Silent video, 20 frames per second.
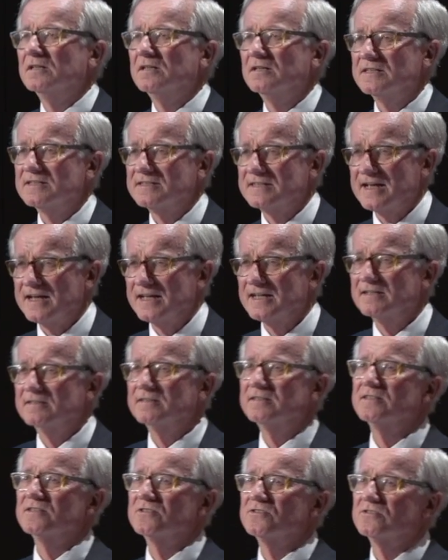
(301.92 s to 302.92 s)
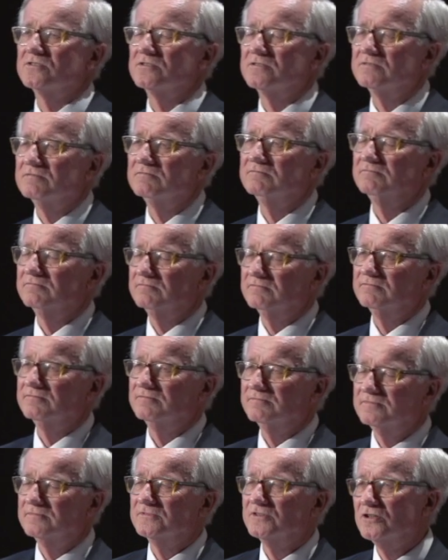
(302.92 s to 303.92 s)
Now, I started this
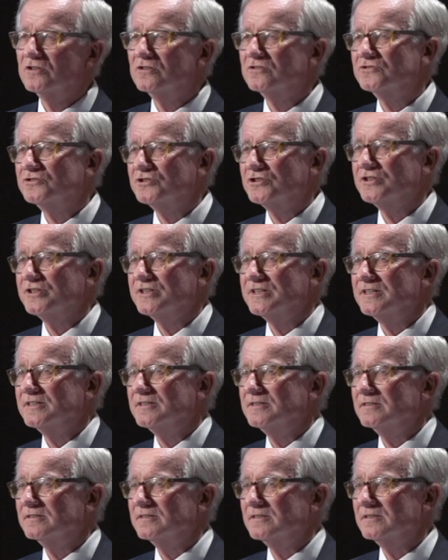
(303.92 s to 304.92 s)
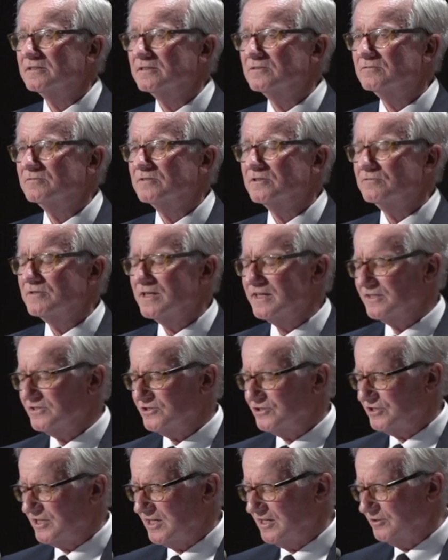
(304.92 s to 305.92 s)
long journey with a
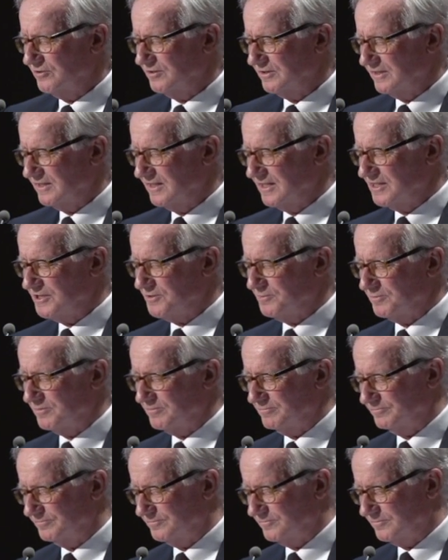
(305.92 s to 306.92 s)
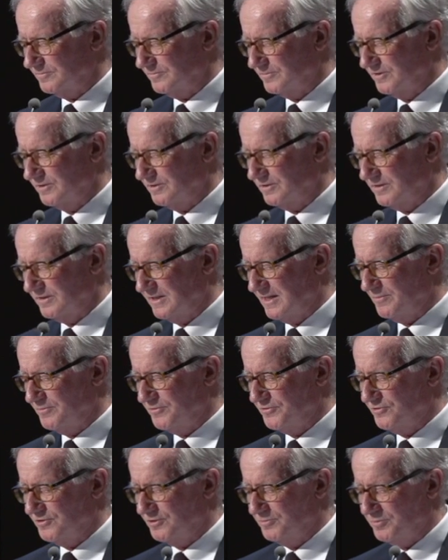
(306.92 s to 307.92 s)
rather shallow engagement with an
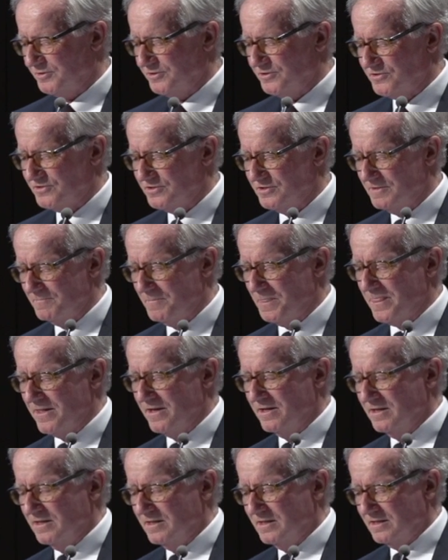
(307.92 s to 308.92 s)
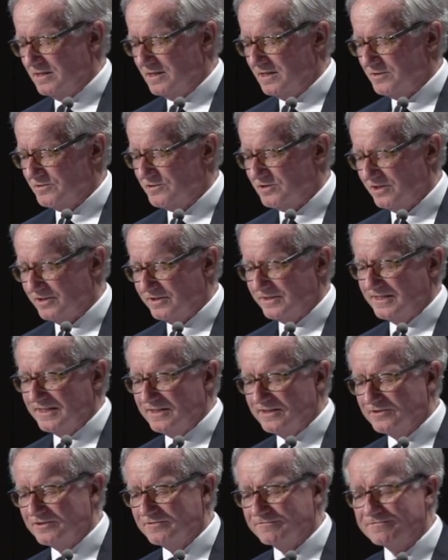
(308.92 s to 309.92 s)
Aboriginal person. I was
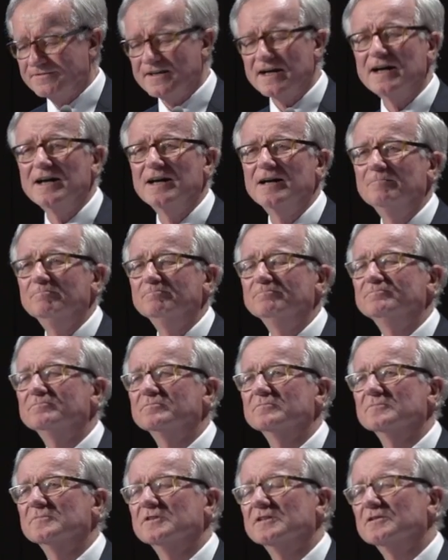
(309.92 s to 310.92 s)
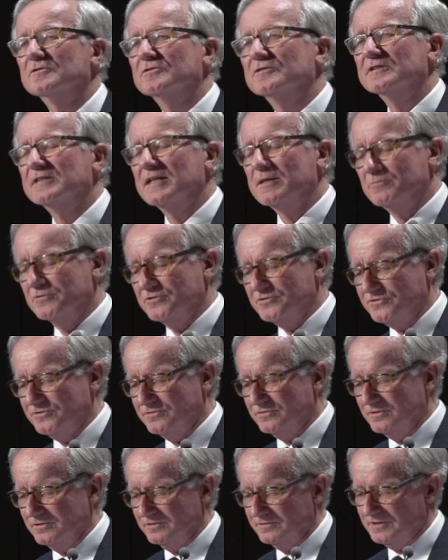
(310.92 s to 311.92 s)
holidaying on a farm where there was an
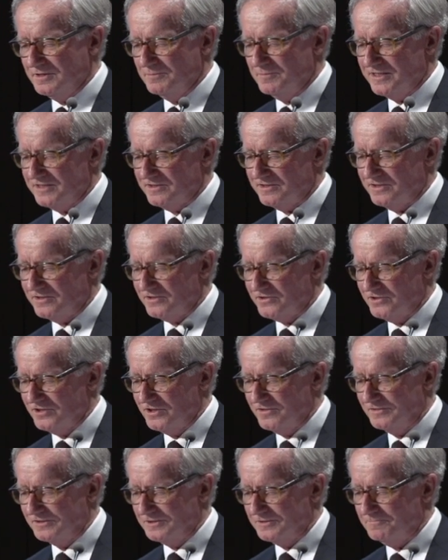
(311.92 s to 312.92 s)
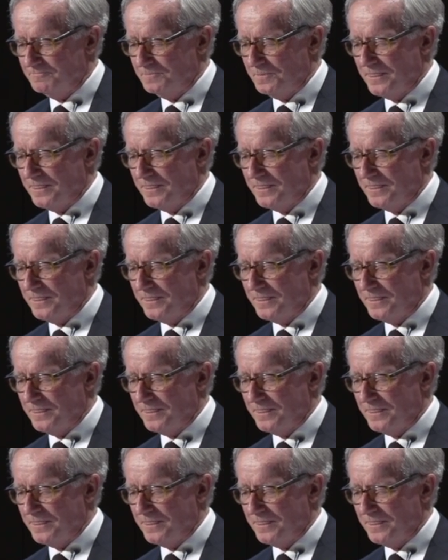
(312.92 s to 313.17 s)
Aboriginal domestic servant.